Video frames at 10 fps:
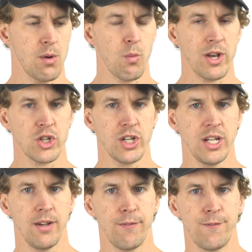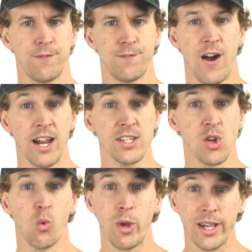And when she finds a
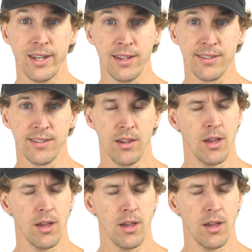weakness,